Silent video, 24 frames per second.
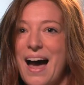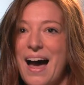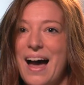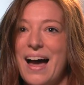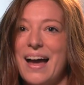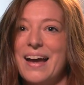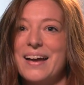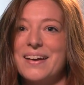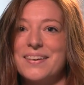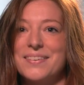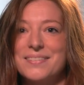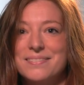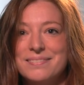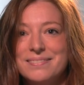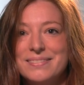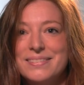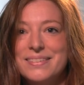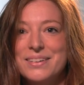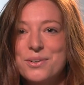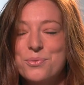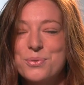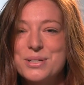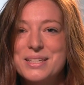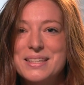I
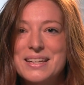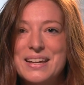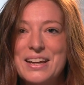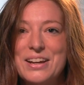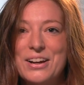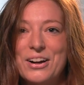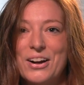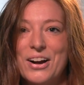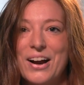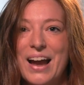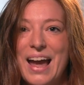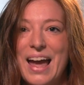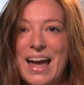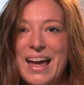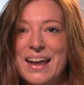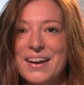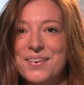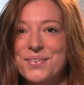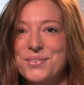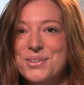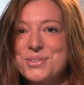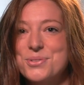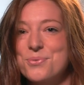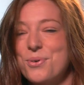was here
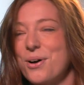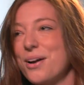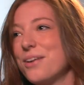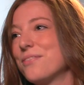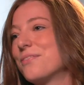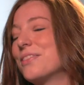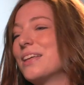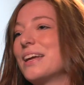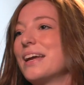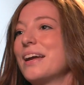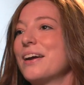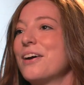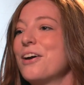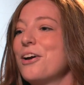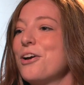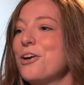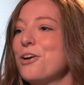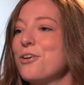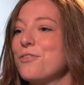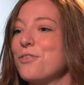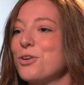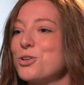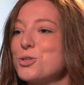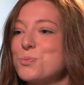and was one of the
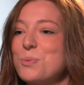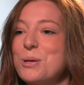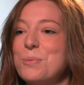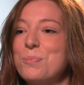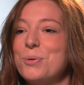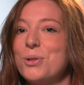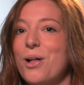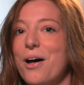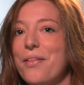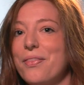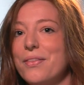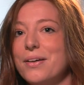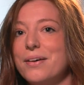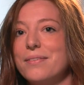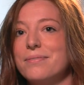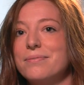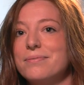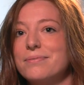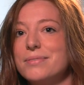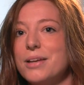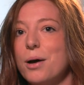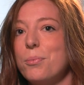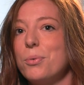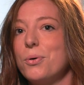first people on the
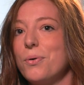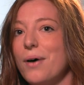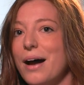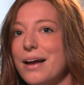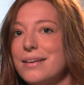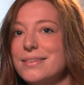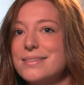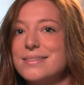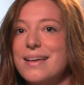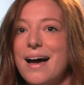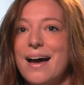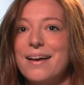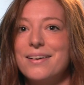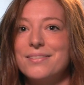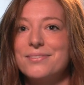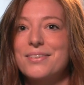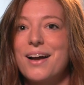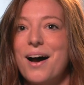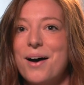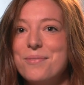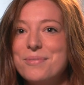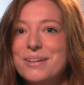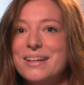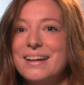double wide side of
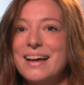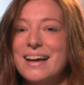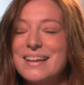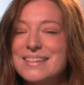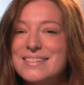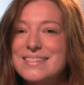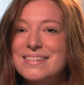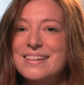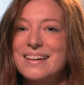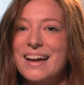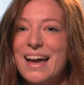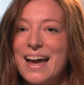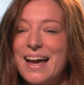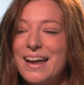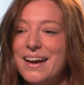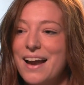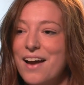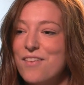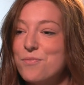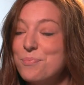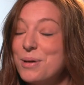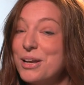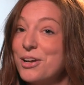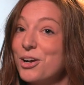Common Desk. And
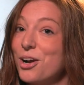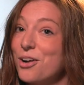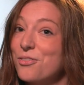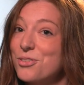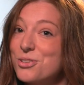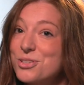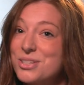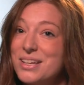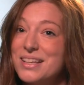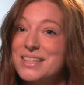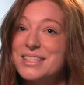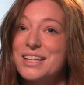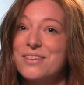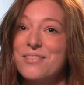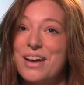I've been here ever since.